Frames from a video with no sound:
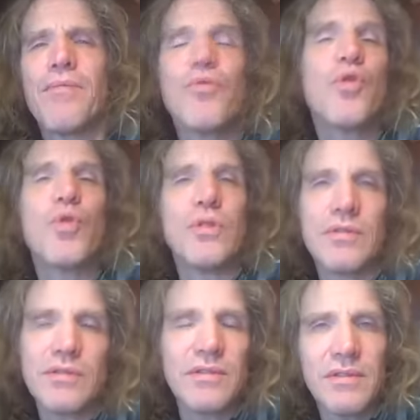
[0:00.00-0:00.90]

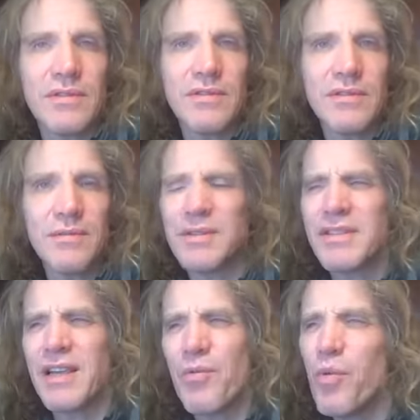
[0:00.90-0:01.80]
rules. It would
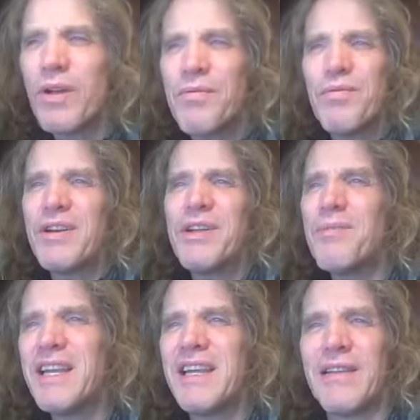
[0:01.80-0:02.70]
say, what, what do you
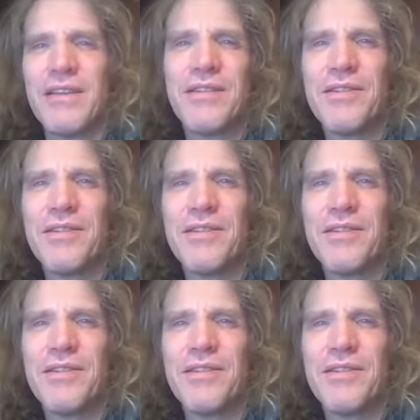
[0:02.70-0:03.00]
mean?